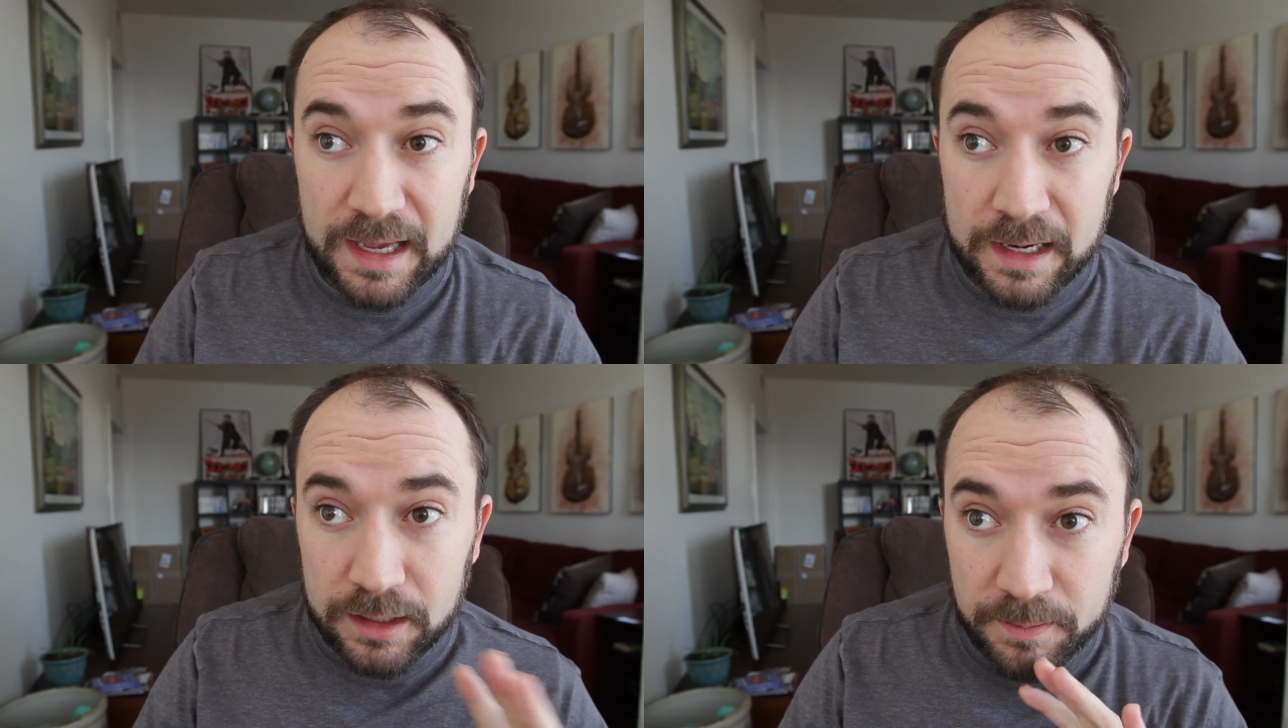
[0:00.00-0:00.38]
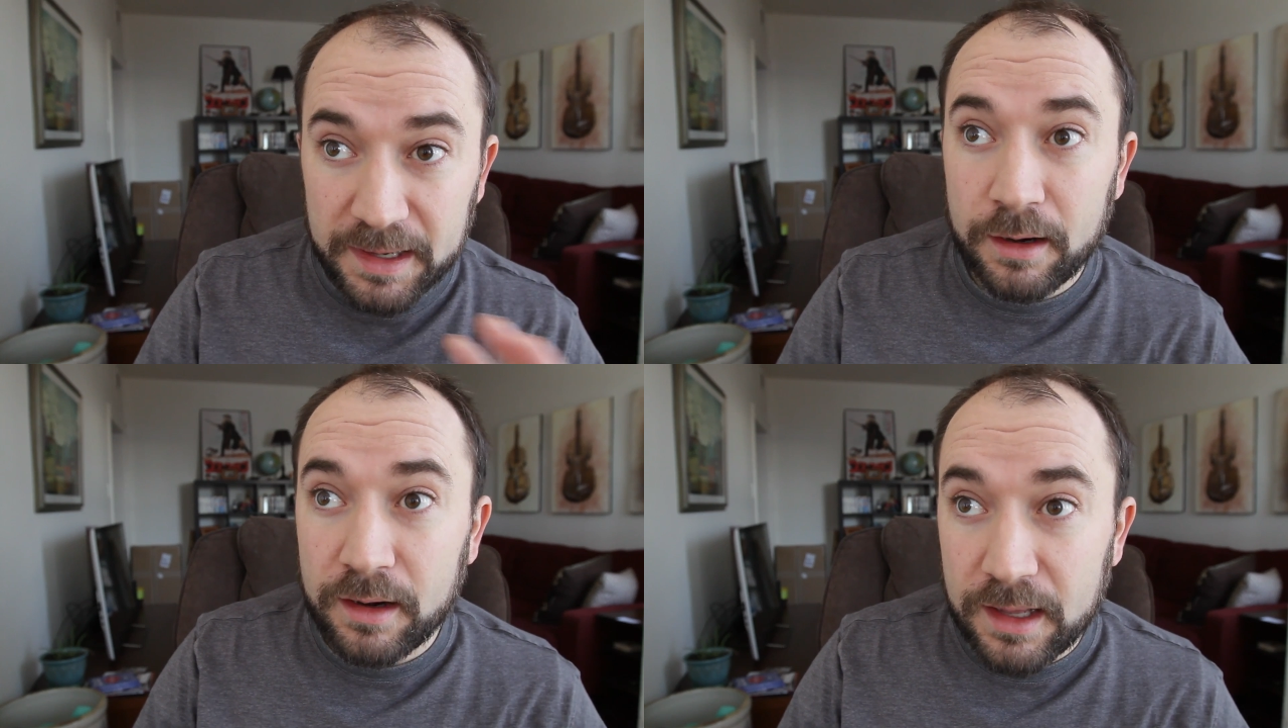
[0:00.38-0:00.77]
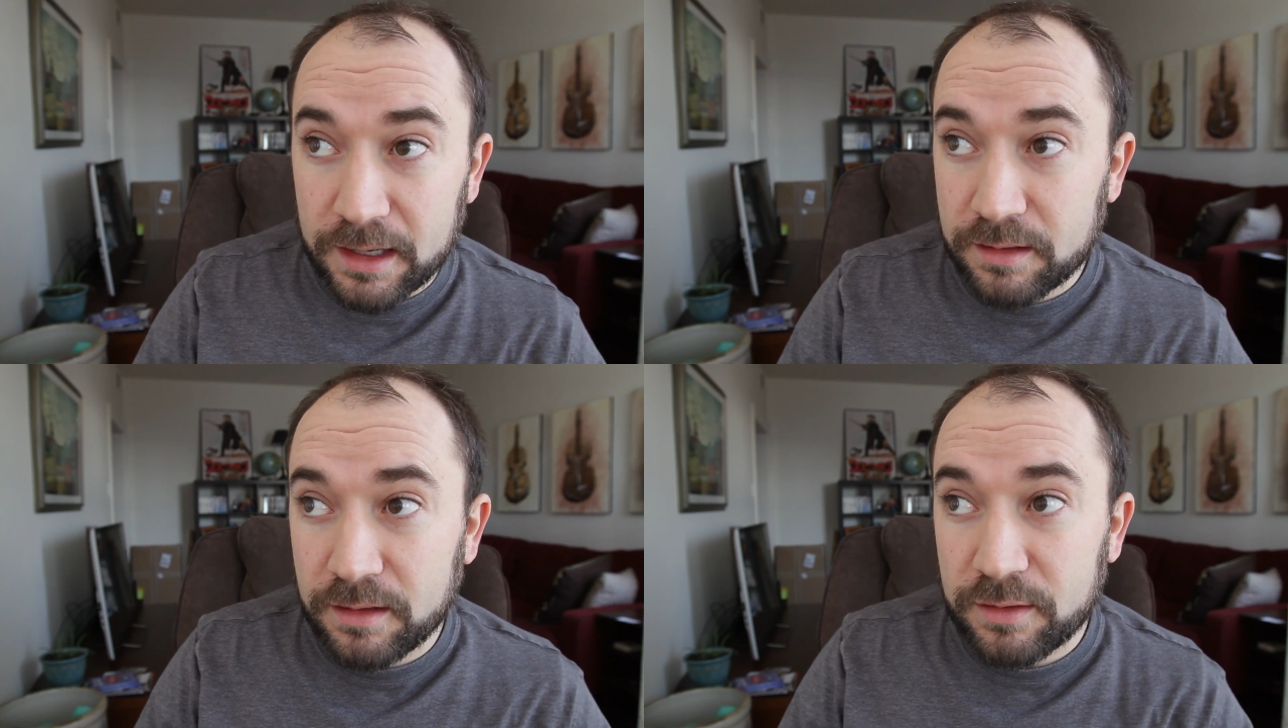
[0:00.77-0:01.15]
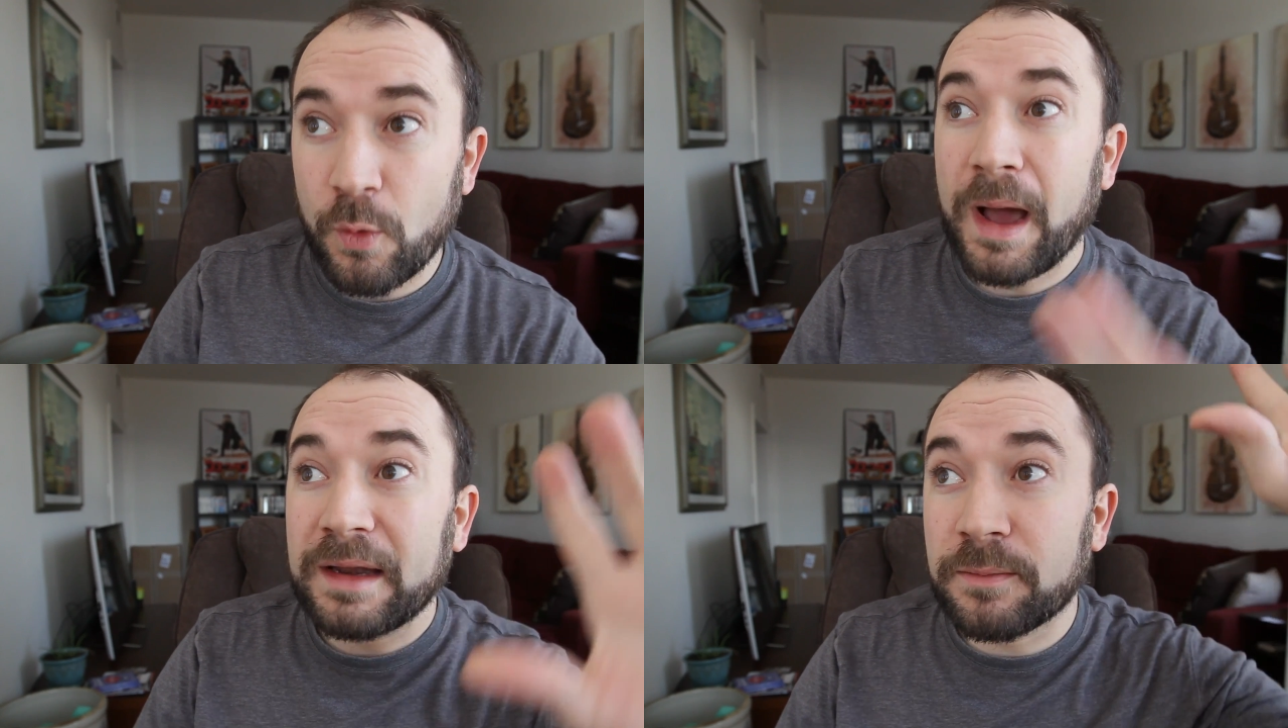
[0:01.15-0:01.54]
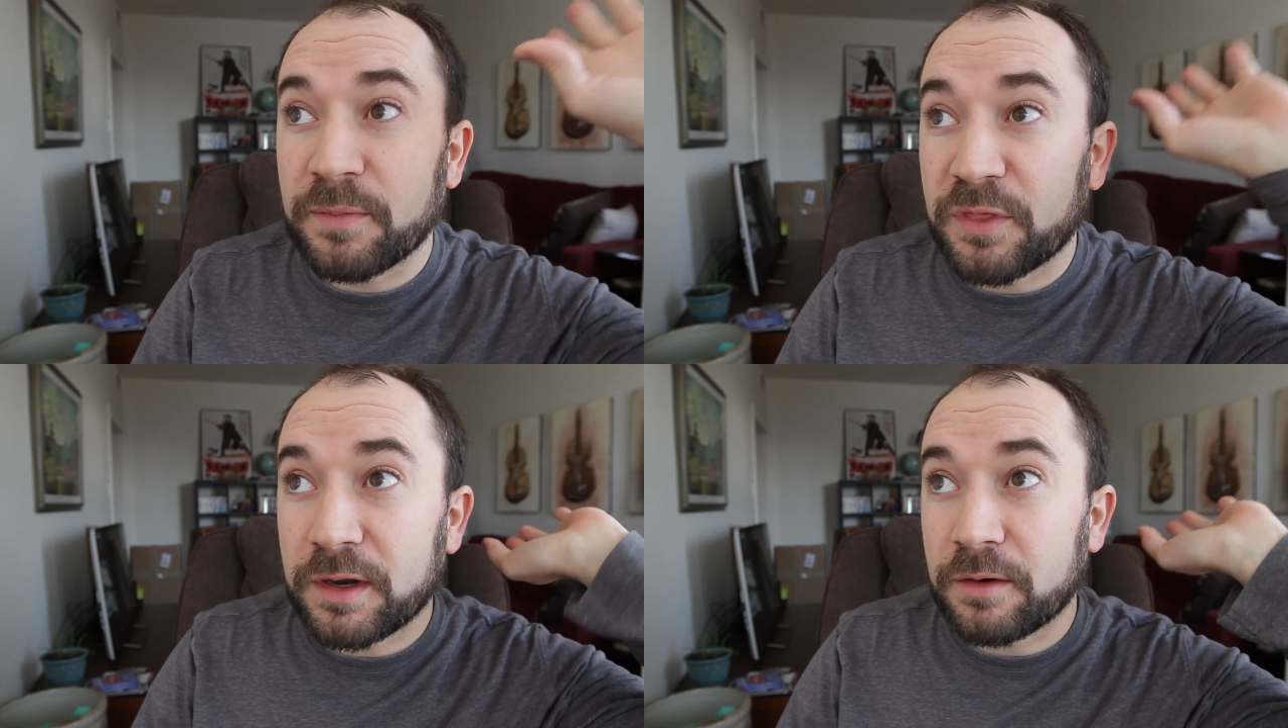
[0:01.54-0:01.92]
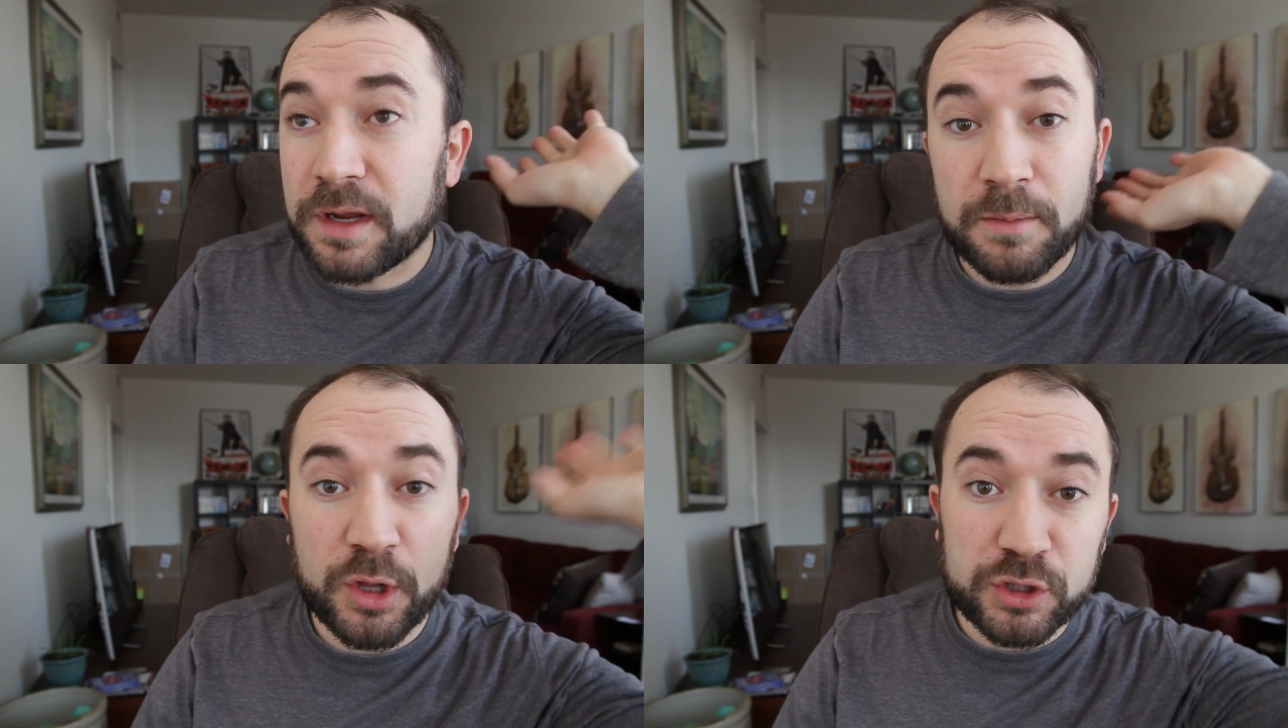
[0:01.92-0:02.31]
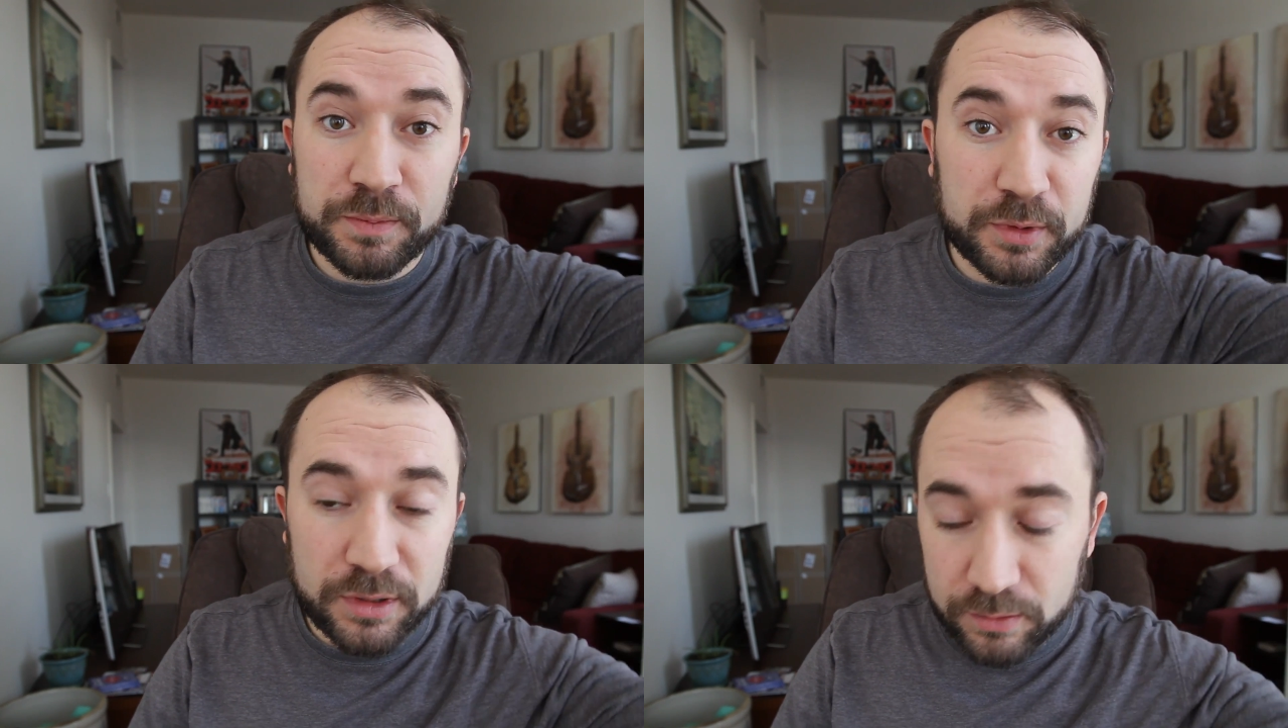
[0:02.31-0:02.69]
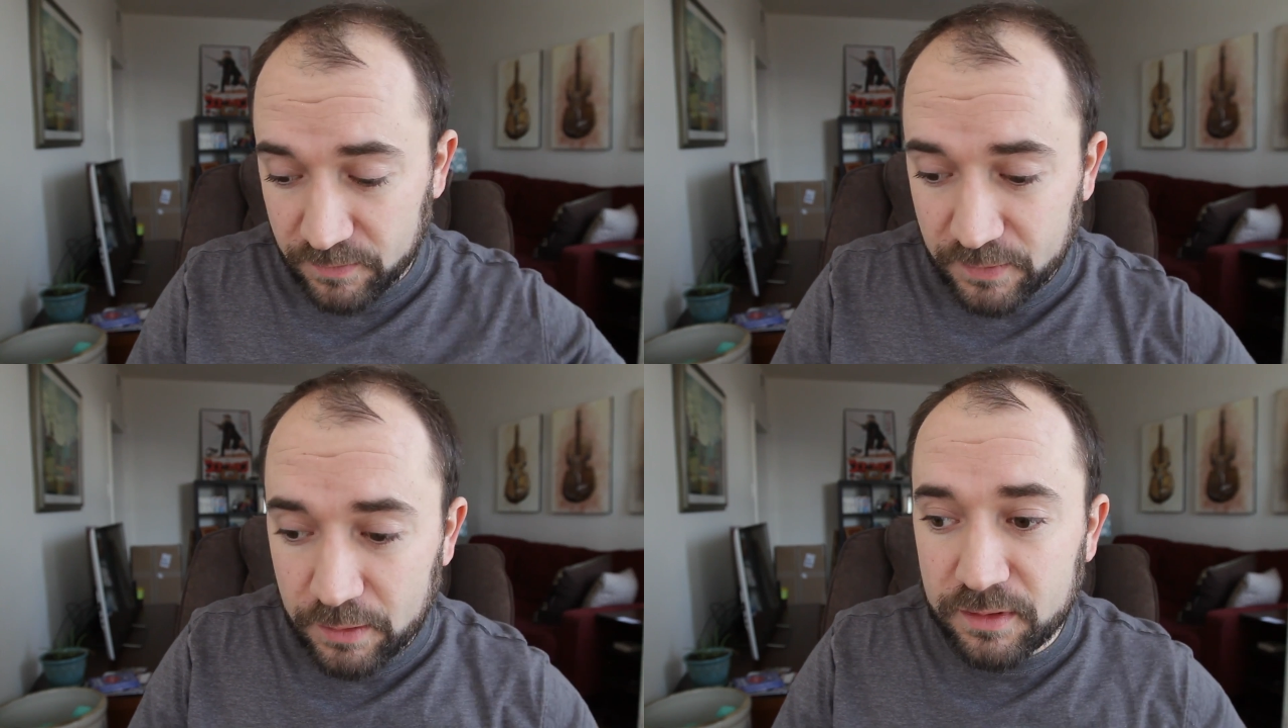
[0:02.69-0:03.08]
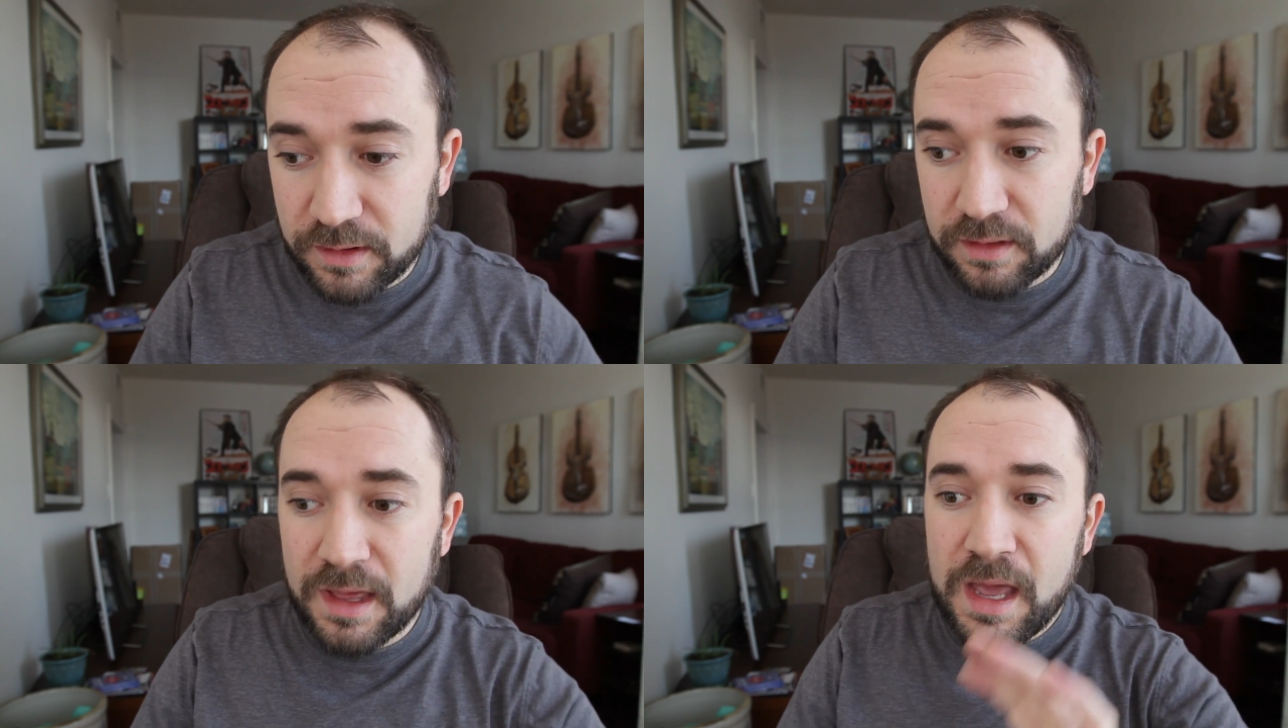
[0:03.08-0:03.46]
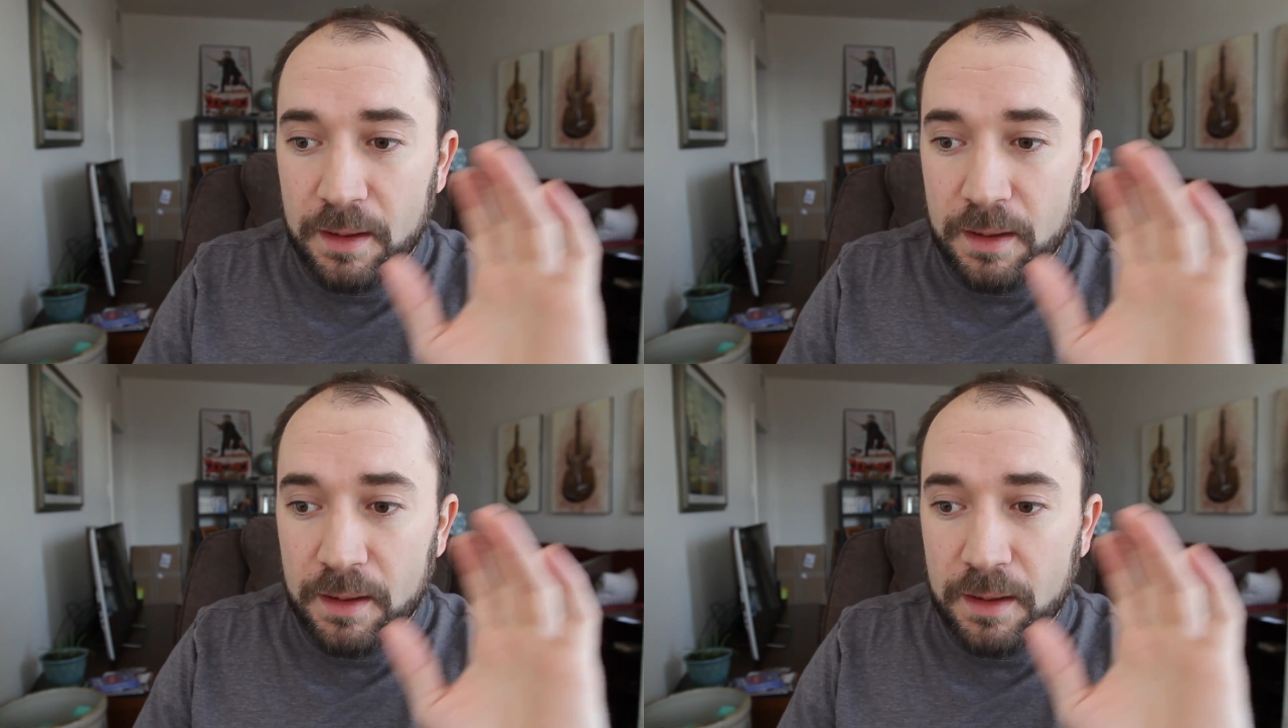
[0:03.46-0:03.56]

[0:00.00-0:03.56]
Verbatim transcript: got into paradoxes, quantum theory, multiple universes,